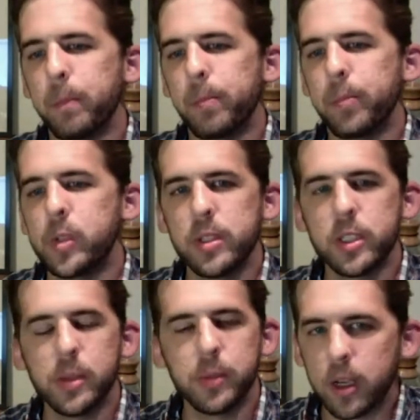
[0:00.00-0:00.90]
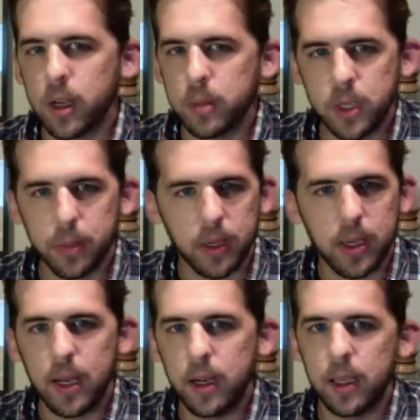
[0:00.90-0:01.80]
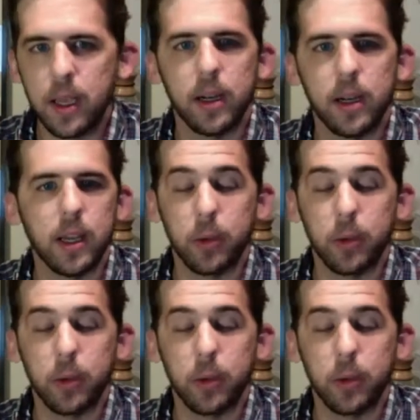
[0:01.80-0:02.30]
This is something that comes up again and again and again.